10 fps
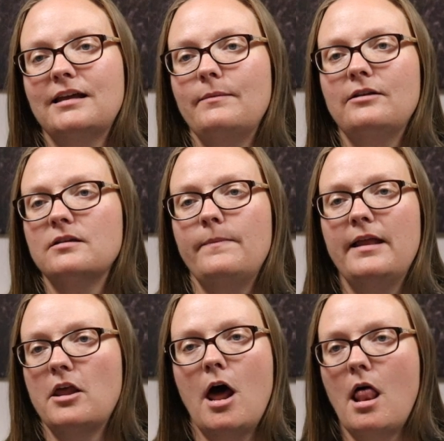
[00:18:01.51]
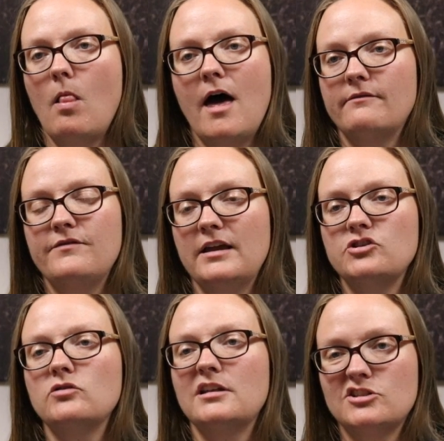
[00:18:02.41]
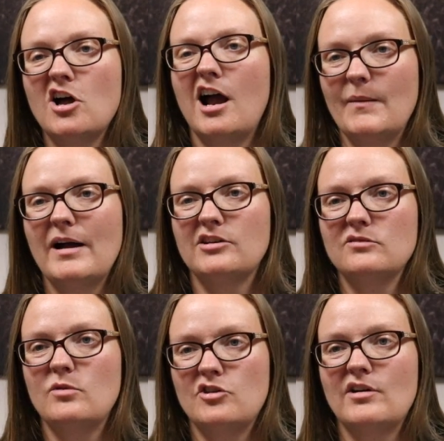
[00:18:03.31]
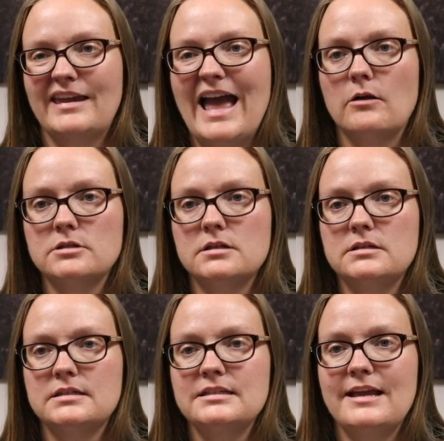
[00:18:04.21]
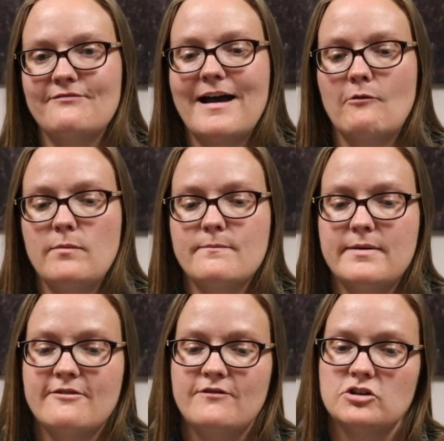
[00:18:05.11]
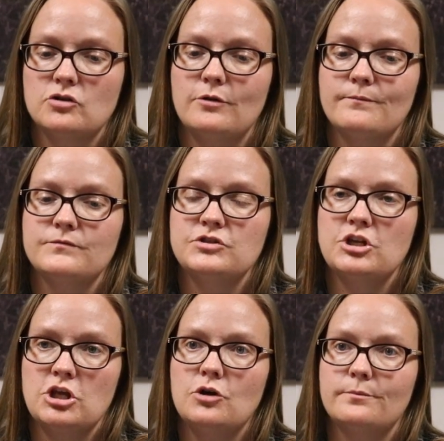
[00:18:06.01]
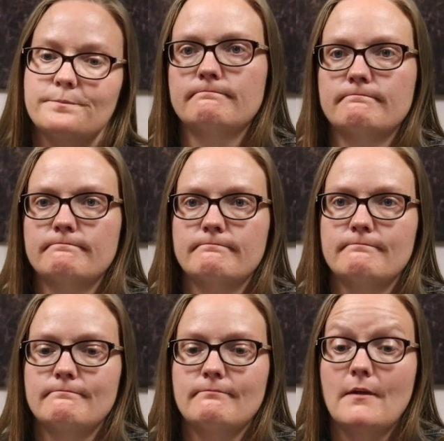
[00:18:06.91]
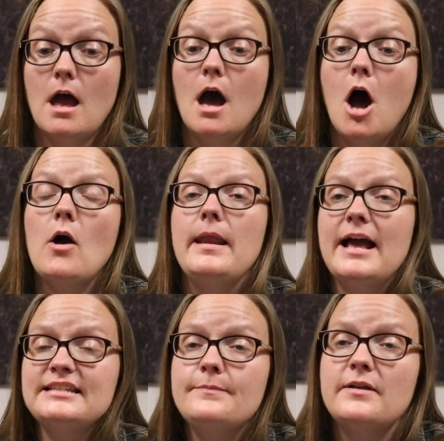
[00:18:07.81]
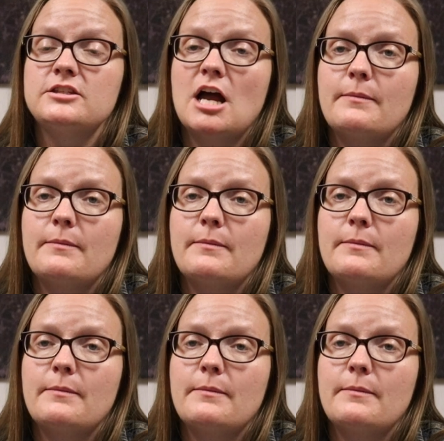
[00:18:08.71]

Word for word: going to be dependent on a lot of things you'll need to talk about with your accountant to see if that would be beneficial to you. Okay, next up, let's talk